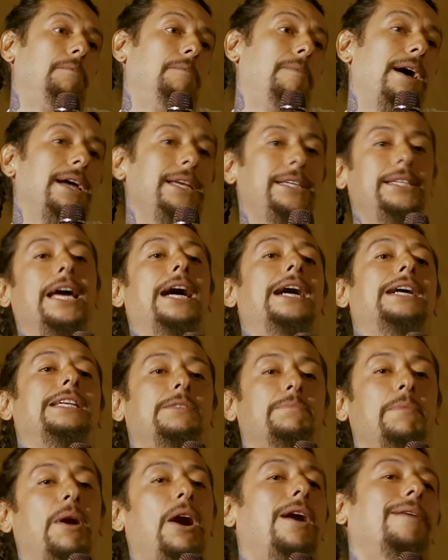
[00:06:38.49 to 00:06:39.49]
my
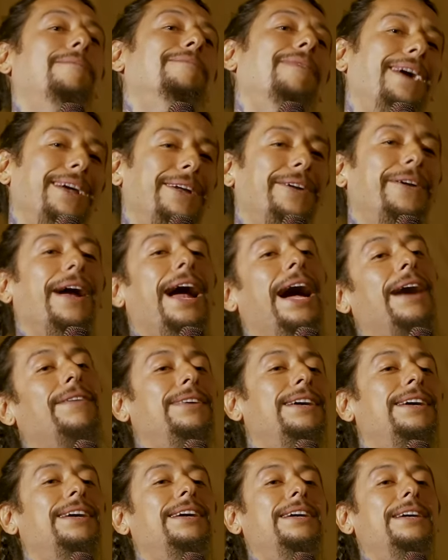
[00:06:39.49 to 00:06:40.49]
dad's mom, my
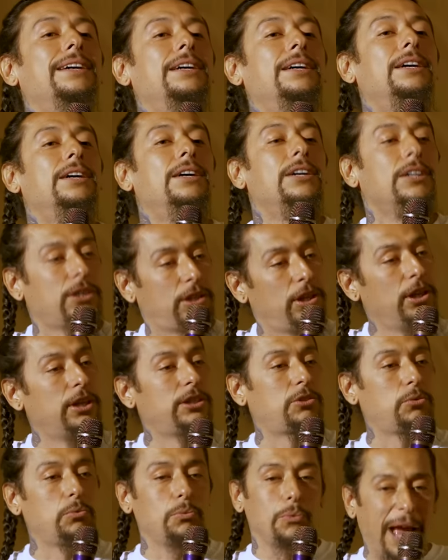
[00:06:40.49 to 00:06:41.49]
grandma,
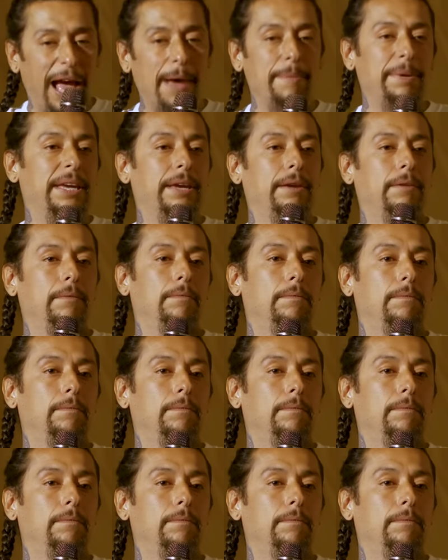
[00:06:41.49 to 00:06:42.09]
cooked rabbit.